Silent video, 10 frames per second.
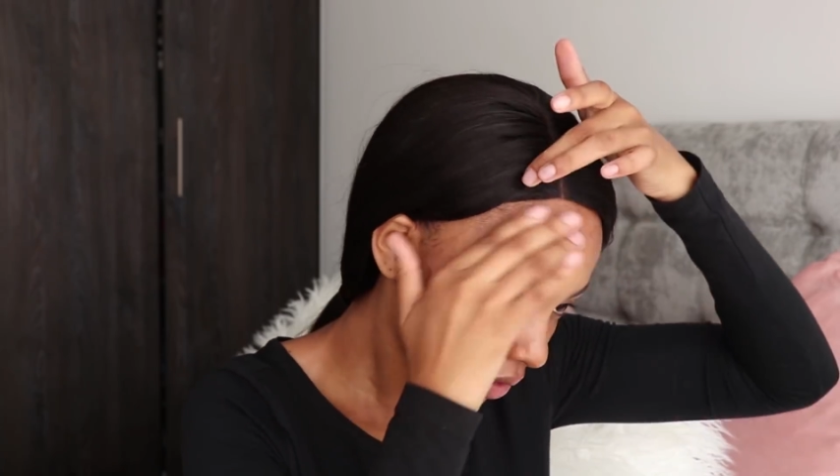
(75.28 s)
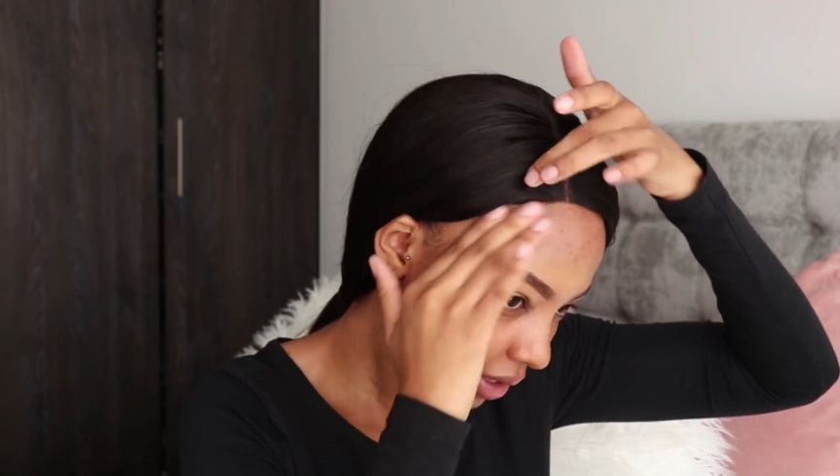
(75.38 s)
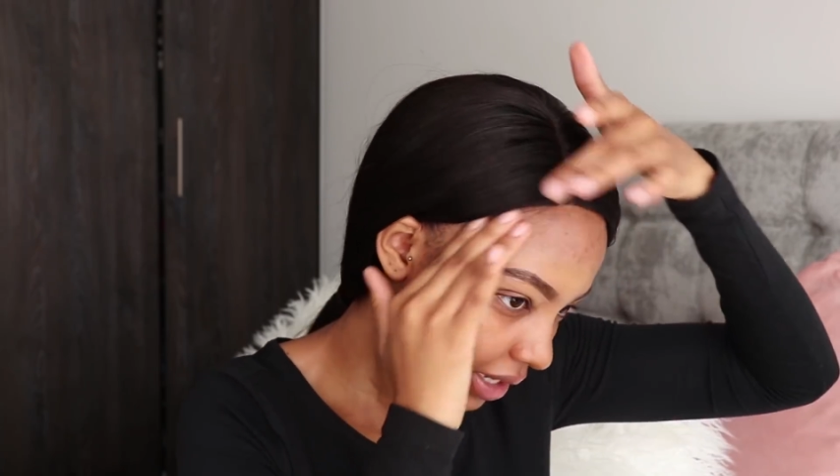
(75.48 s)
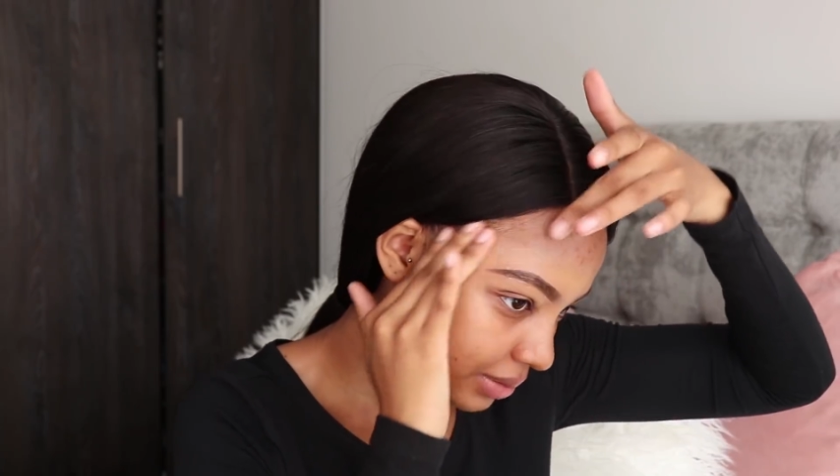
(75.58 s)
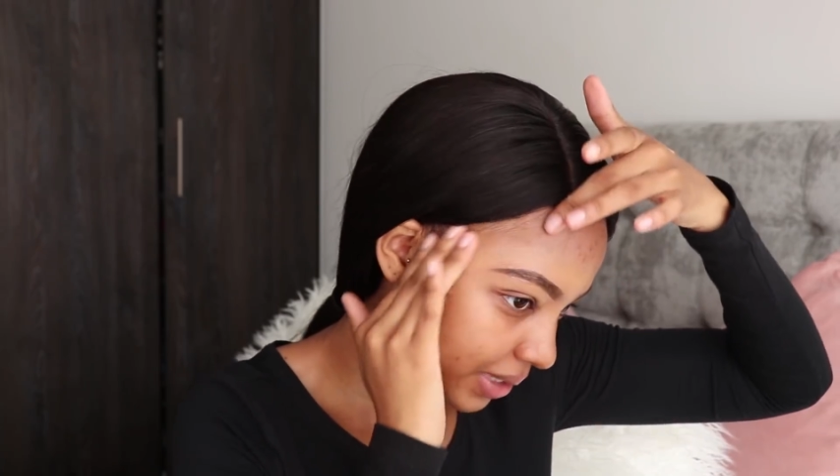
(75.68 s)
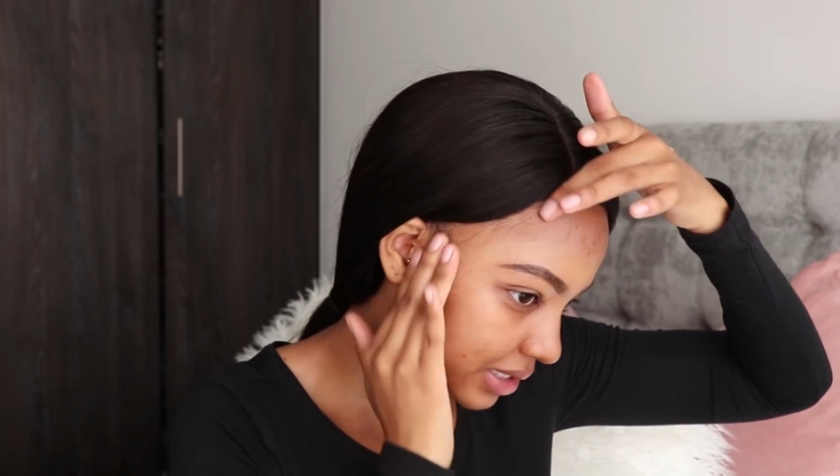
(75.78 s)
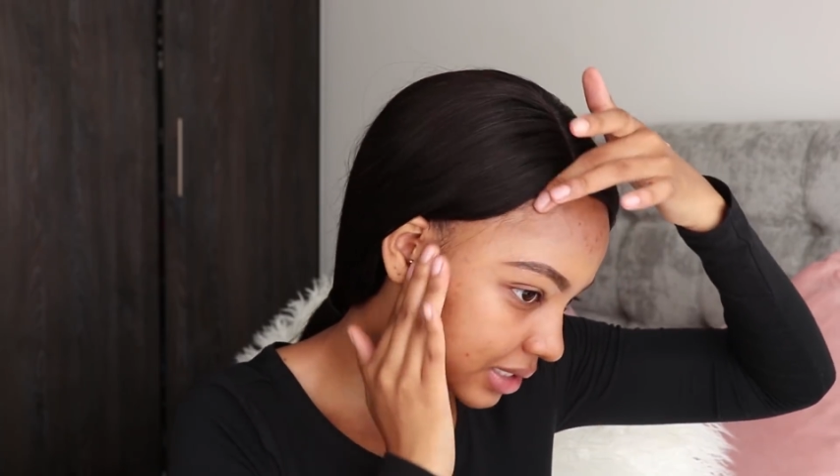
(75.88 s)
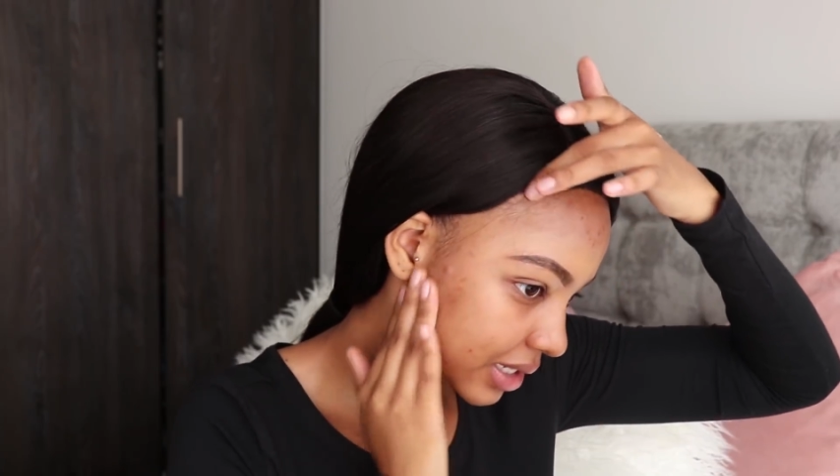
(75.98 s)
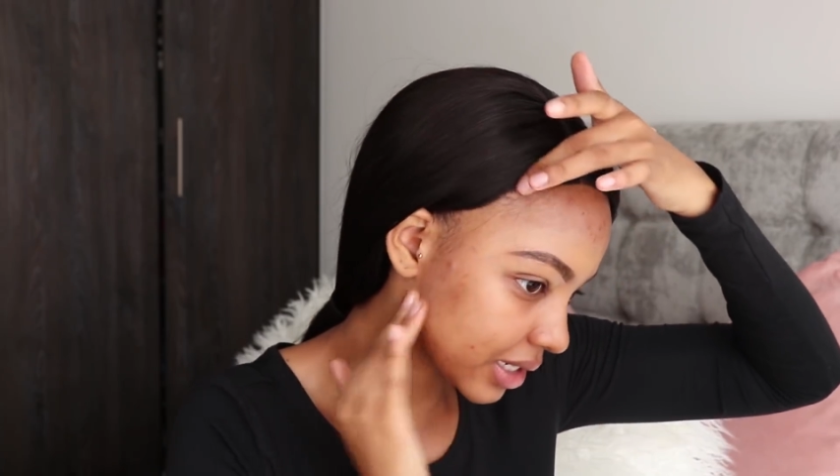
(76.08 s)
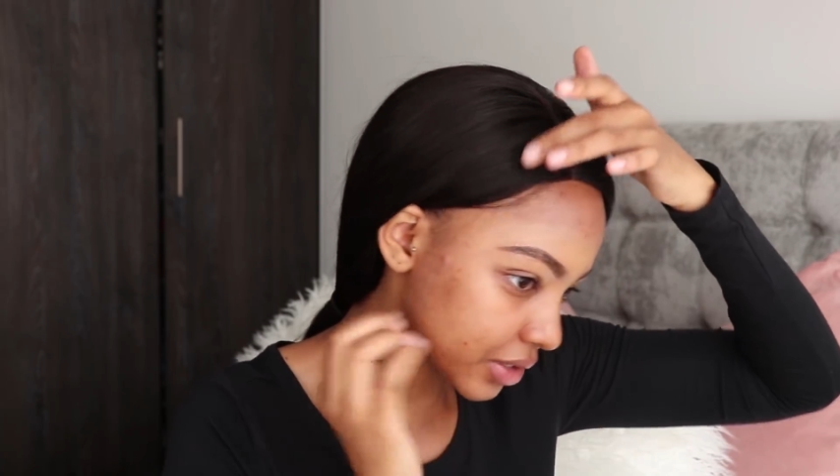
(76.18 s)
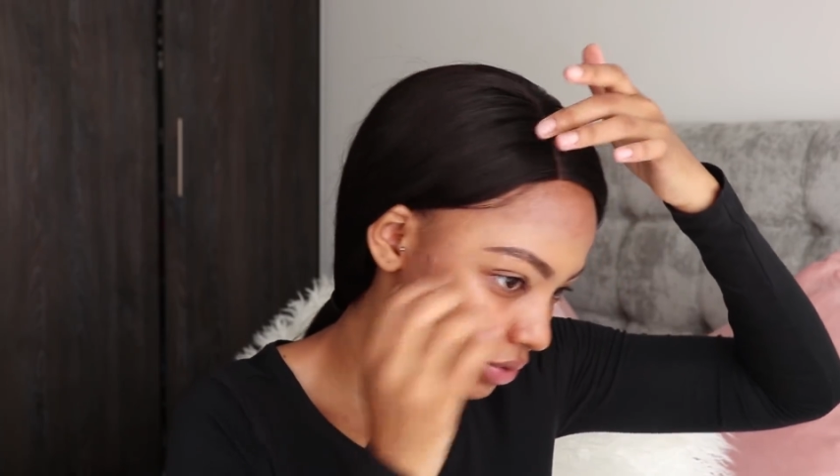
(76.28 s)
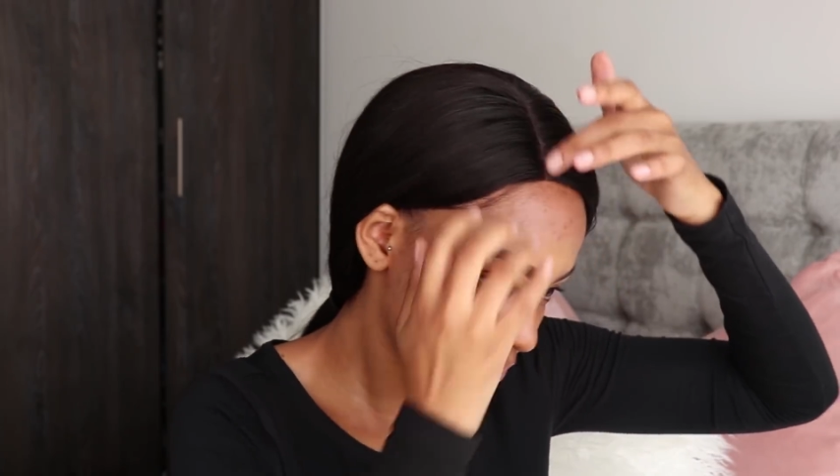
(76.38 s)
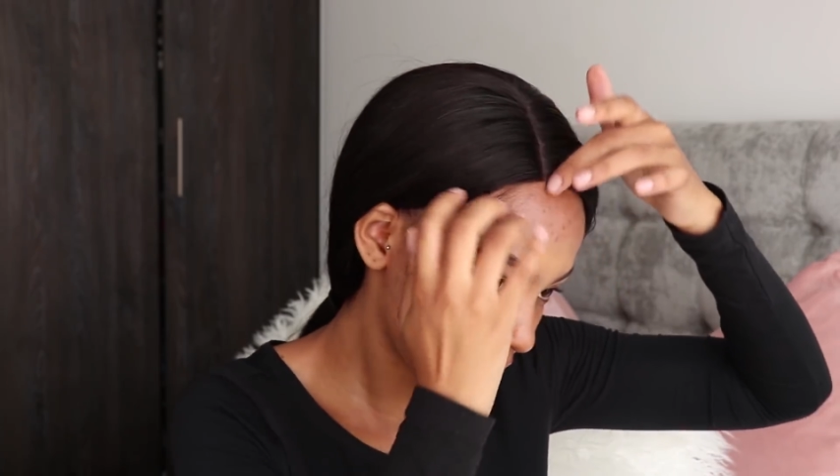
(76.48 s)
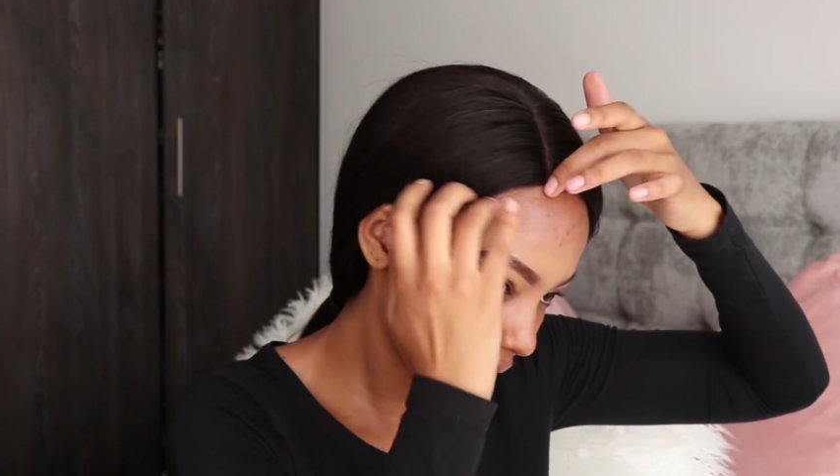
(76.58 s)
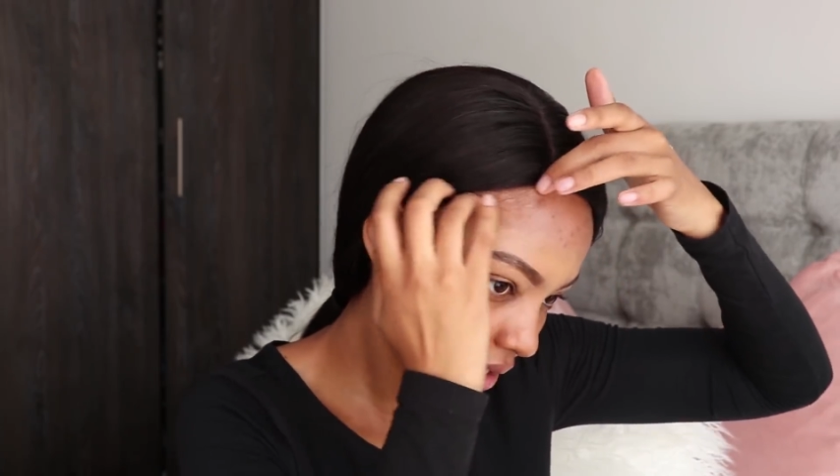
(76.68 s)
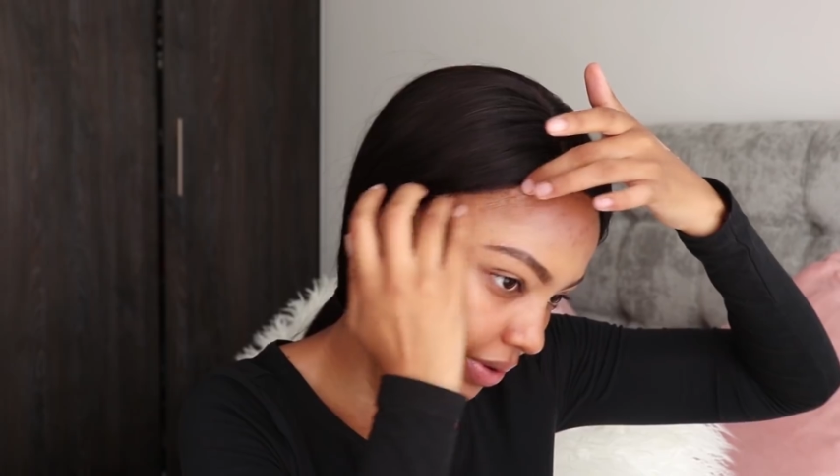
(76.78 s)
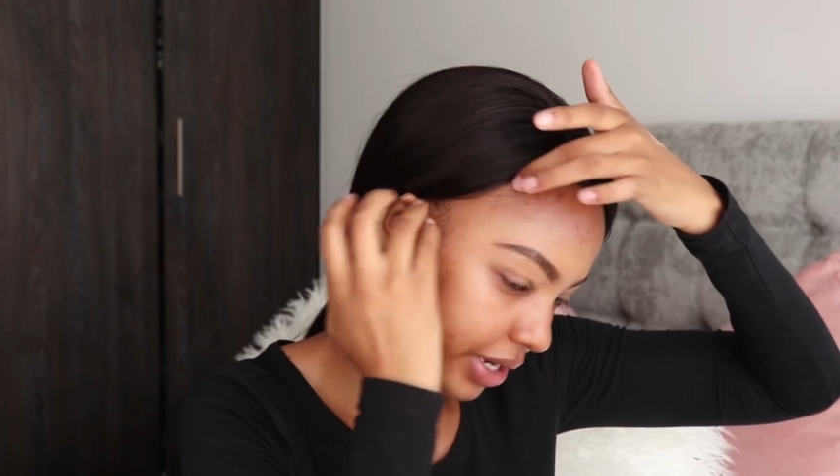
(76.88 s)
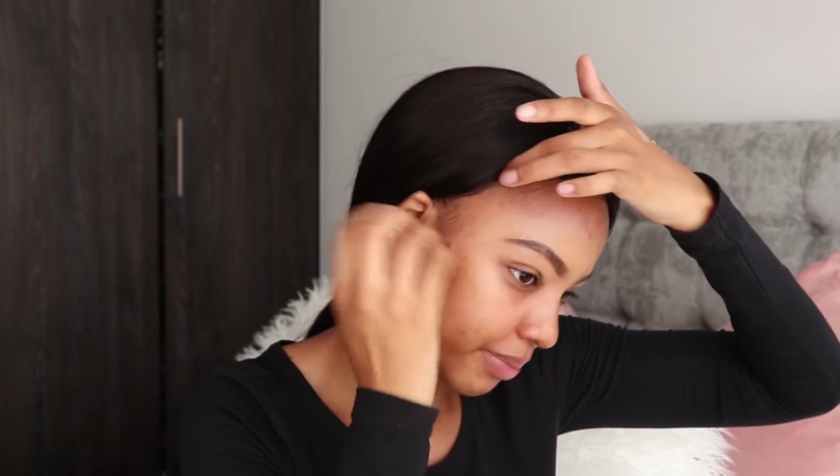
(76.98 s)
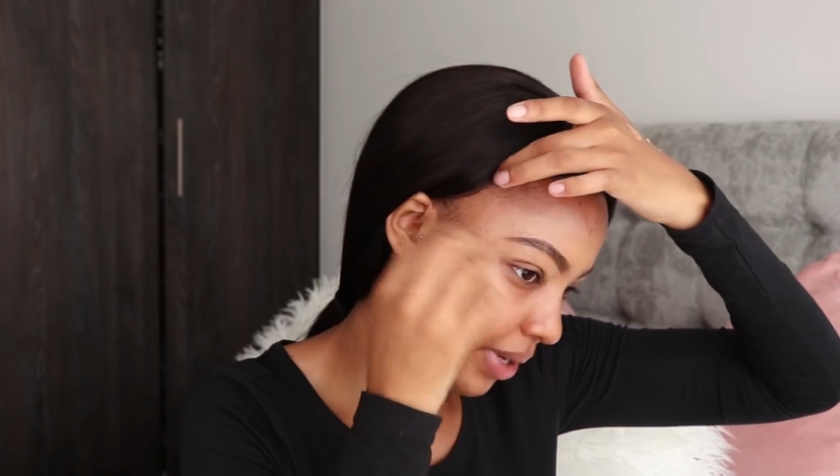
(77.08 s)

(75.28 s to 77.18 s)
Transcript: You guys, my skin is really